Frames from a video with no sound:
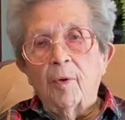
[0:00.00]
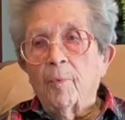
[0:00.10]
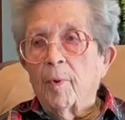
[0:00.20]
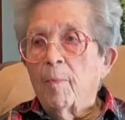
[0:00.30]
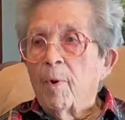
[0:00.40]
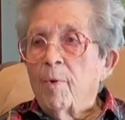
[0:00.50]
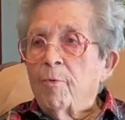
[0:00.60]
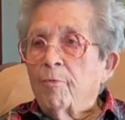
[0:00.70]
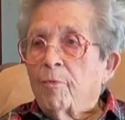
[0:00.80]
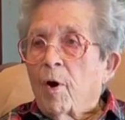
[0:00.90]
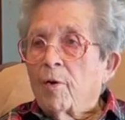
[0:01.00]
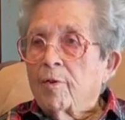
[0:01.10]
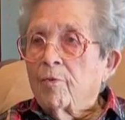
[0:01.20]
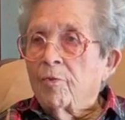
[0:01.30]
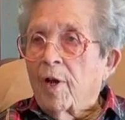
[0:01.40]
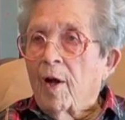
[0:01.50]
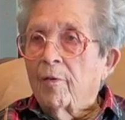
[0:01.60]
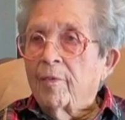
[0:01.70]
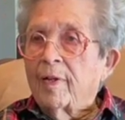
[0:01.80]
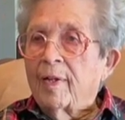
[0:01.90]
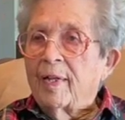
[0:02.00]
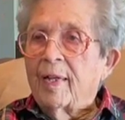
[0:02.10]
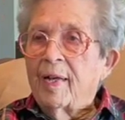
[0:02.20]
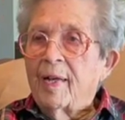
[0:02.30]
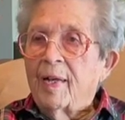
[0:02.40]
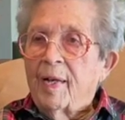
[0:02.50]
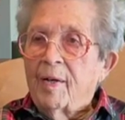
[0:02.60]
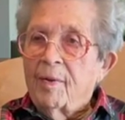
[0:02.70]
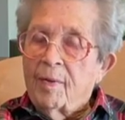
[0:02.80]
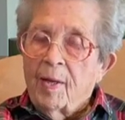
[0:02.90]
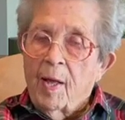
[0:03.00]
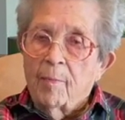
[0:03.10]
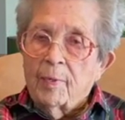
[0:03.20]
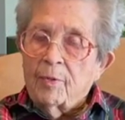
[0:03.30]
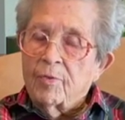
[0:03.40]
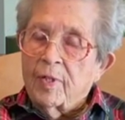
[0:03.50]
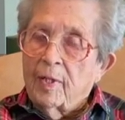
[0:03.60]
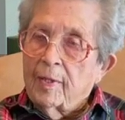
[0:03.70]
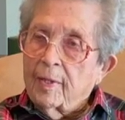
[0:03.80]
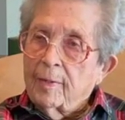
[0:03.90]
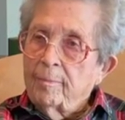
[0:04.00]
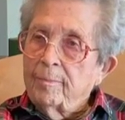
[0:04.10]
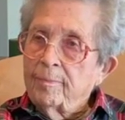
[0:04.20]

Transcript: we moved farther south, came to Stillicum.